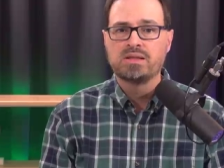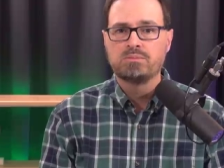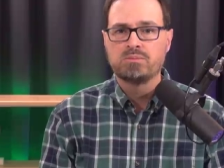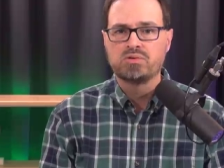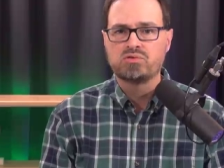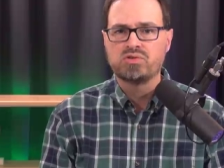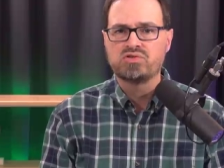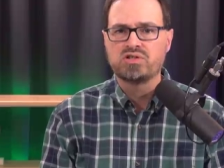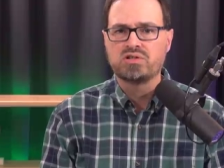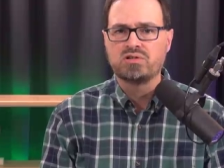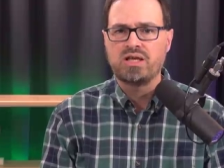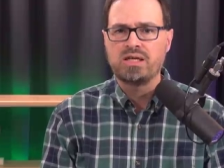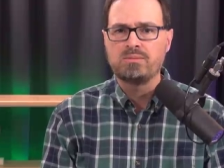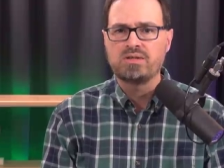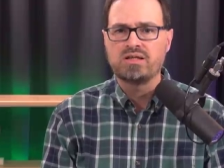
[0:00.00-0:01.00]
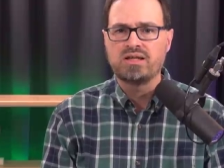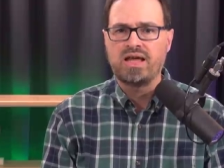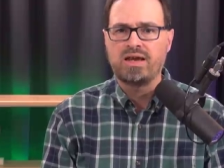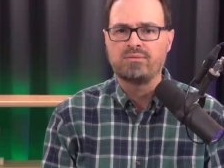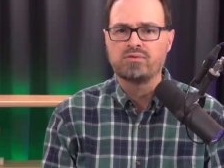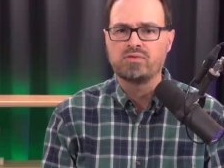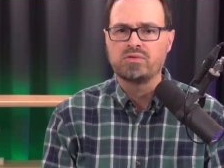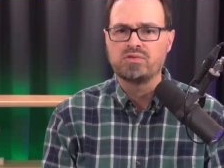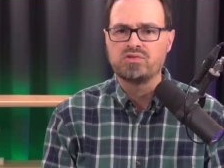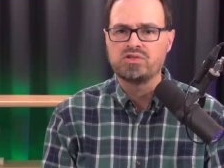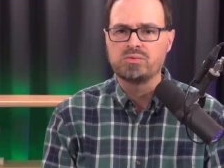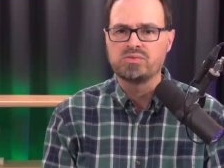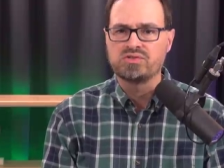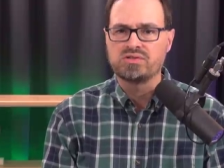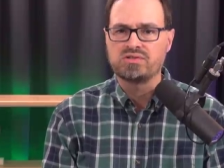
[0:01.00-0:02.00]
Patricia claimed that after she
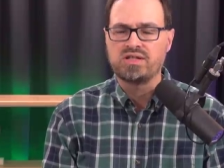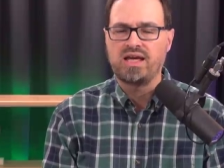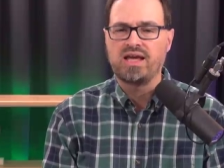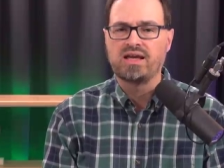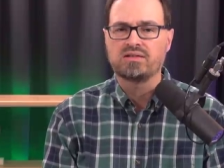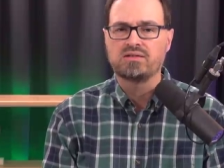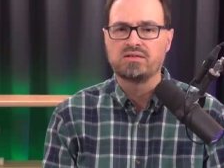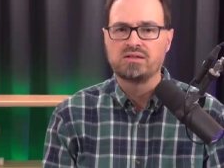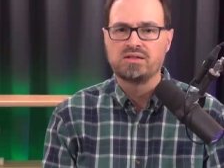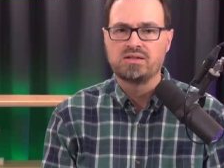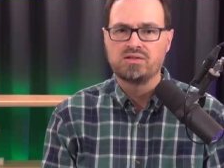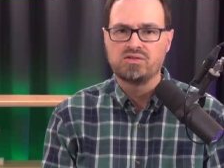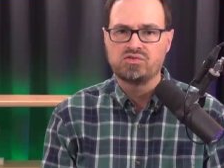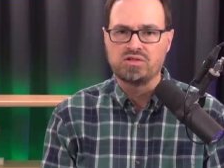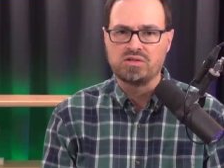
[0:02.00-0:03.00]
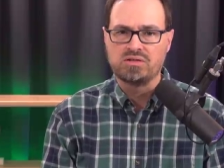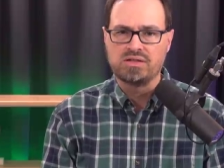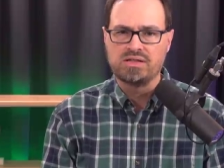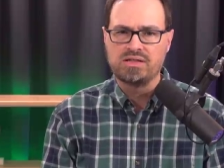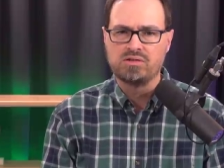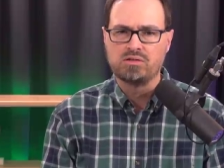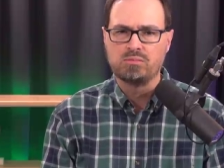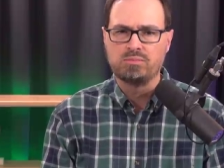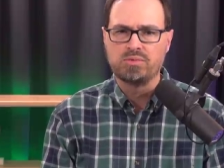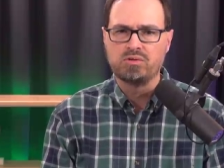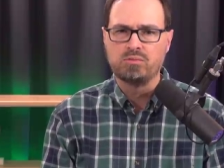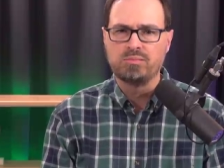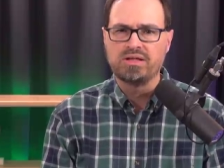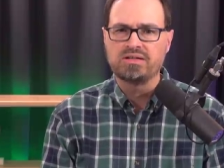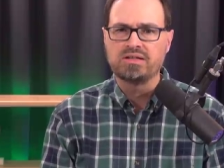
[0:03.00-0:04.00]
was attacked, she could hear
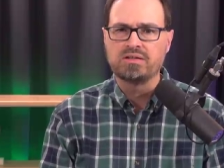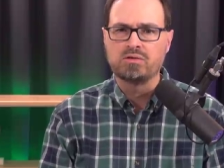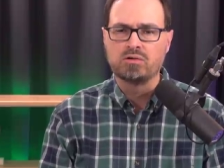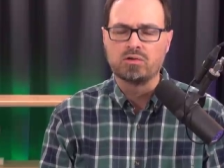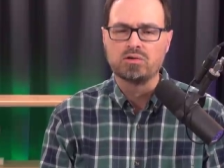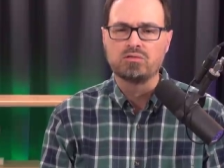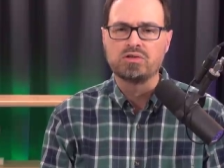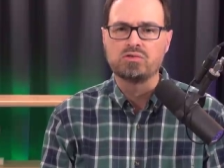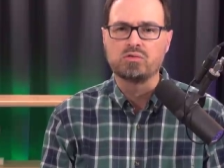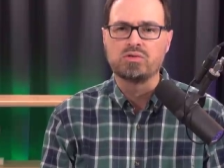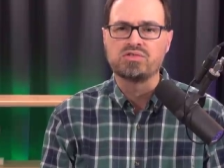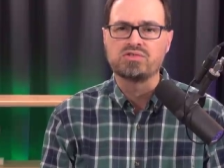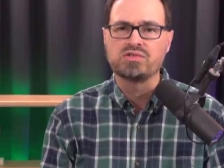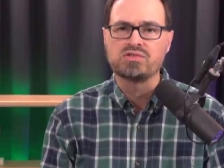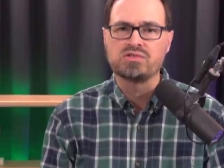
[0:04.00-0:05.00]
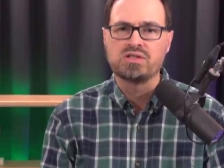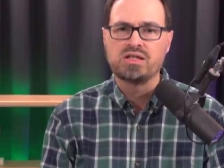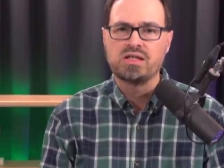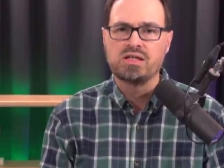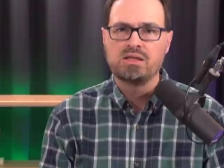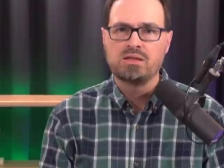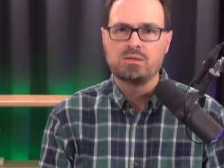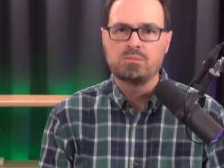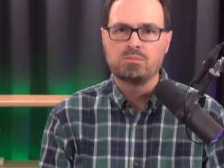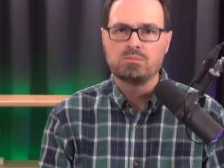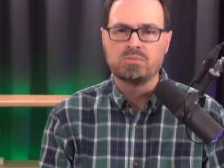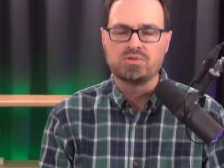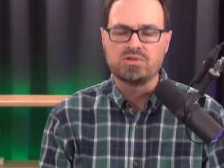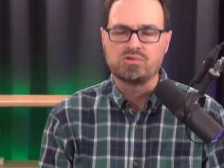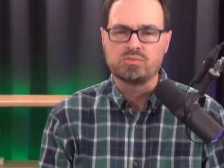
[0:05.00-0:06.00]
Bill making gurgling noises,
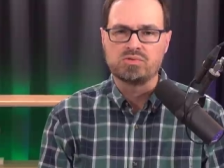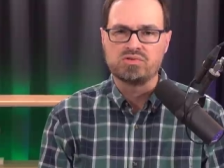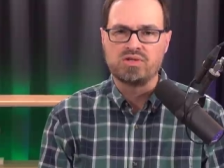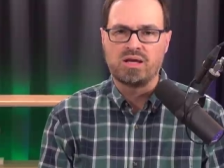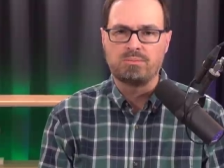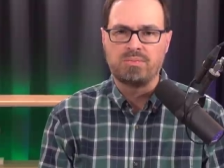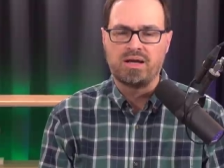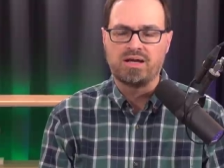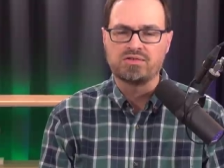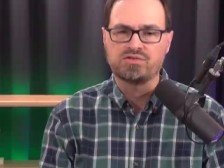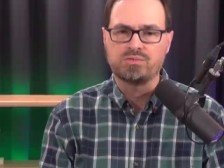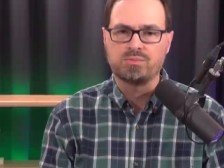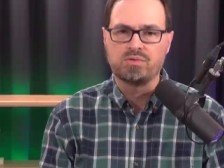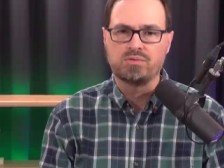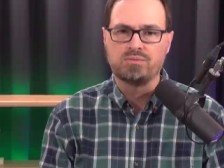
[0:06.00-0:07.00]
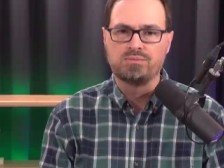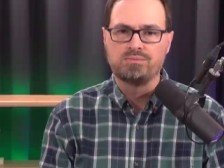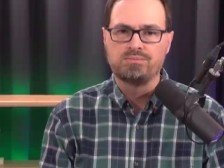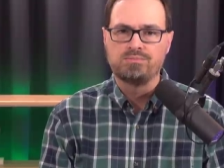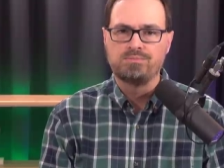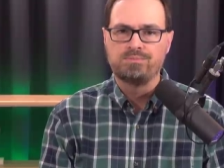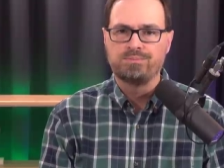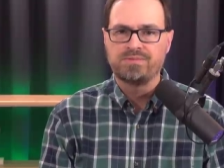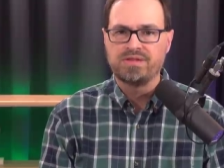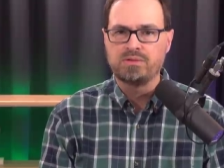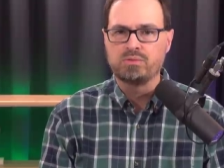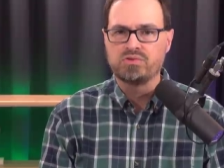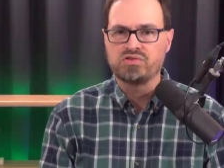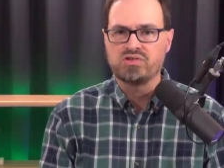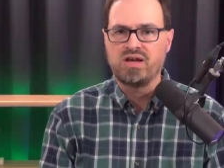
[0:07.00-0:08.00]
but this was not possible. He
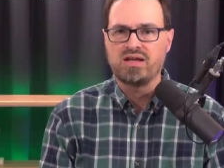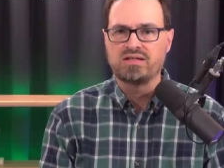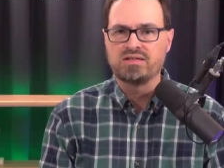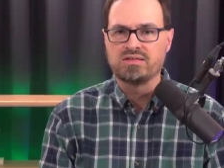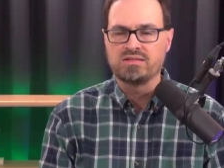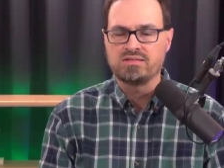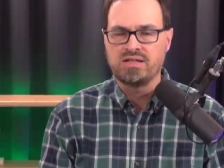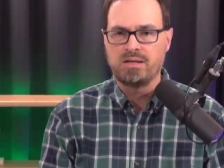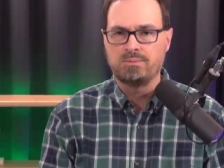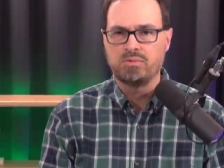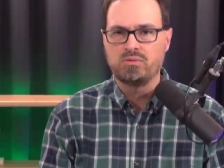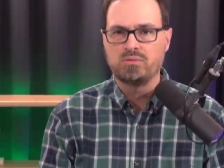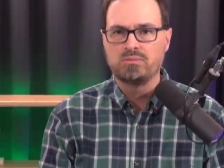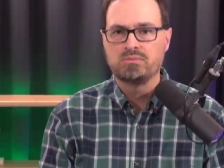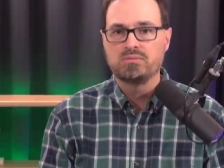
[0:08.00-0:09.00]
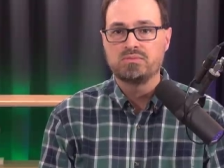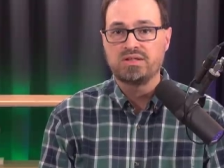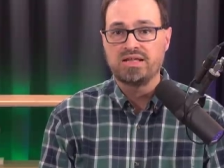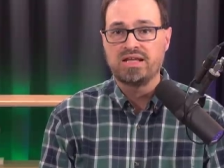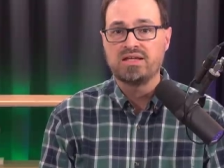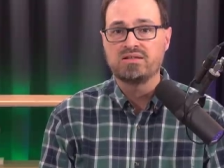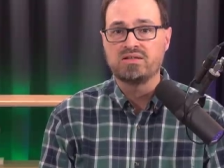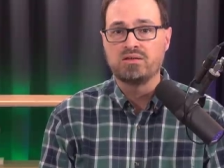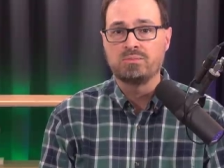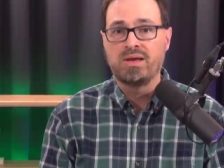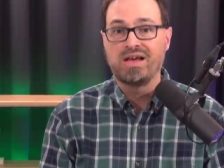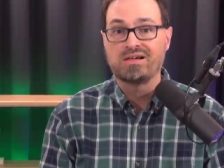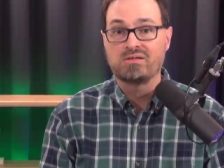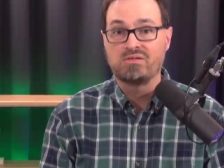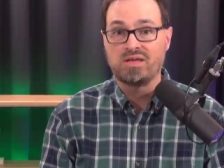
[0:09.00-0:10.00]
was shot in the temple and in the
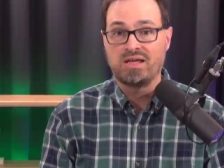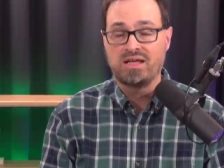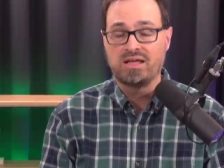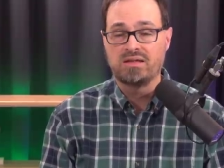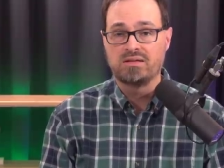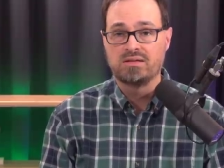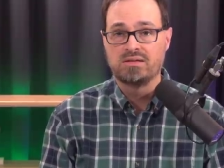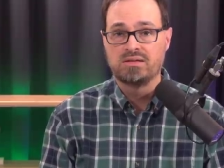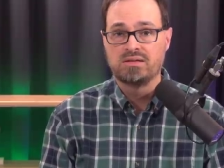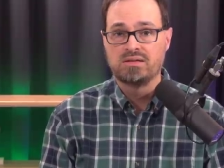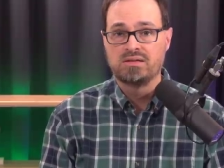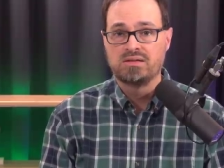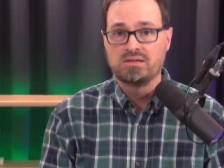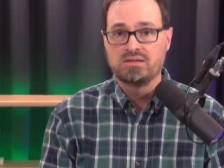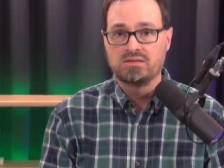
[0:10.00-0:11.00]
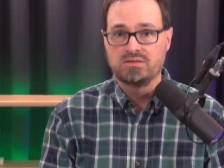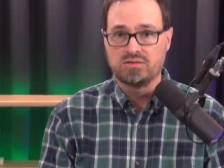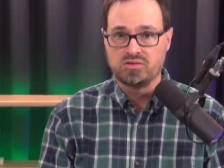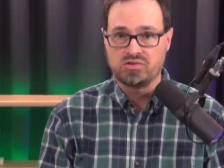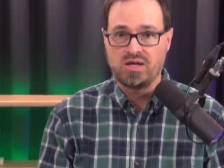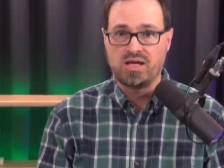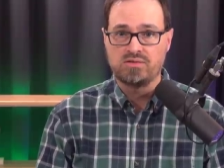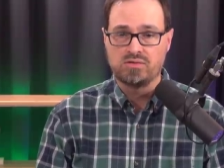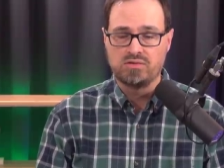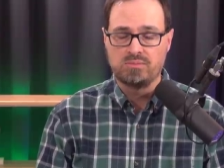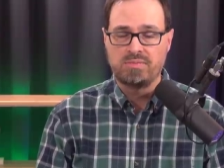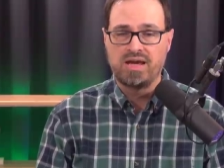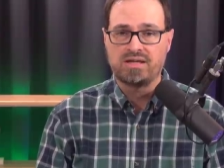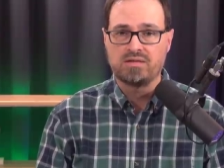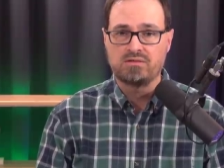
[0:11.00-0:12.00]
back of the head. The shot to the
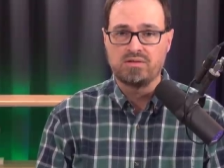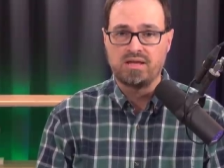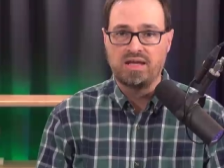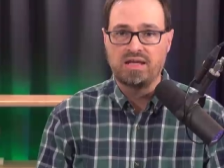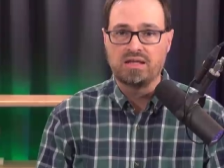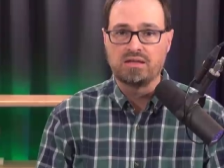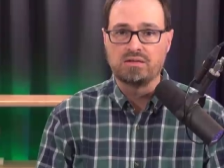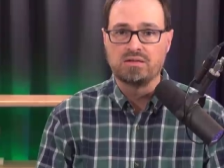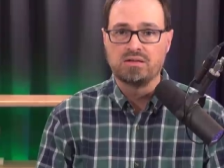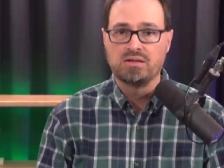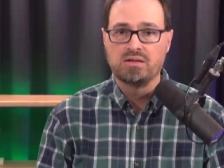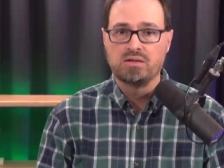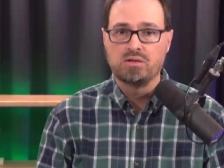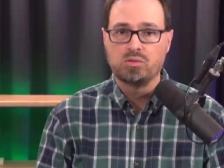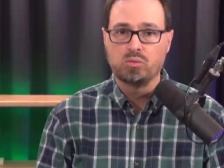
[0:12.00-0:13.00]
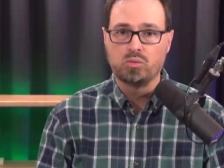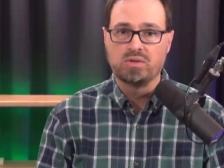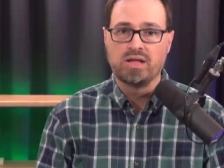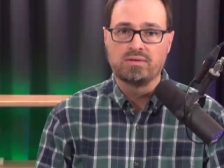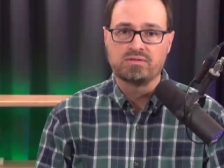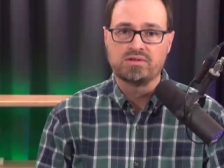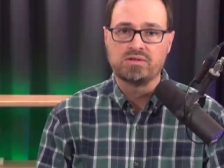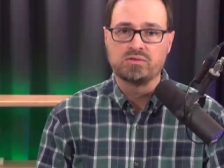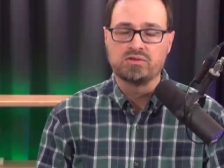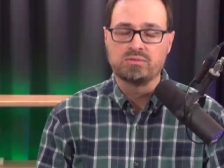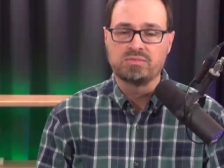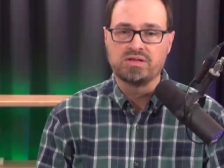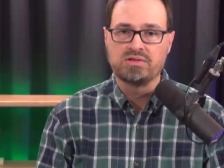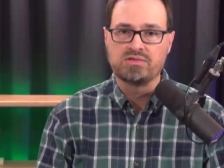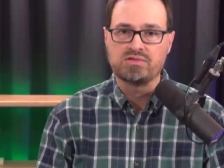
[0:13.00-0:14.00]
back of the head would have killed
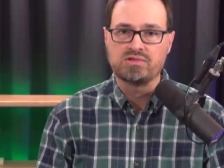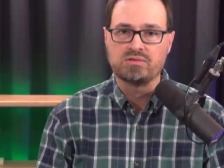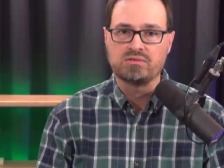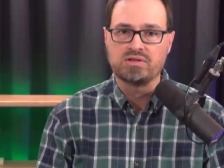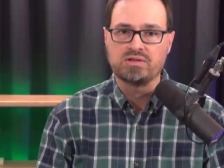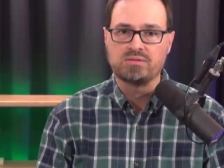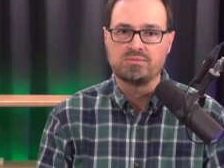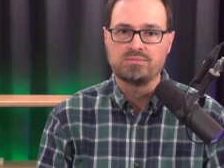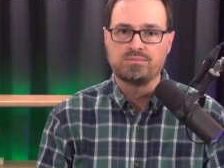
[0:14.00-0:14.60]
him instantly.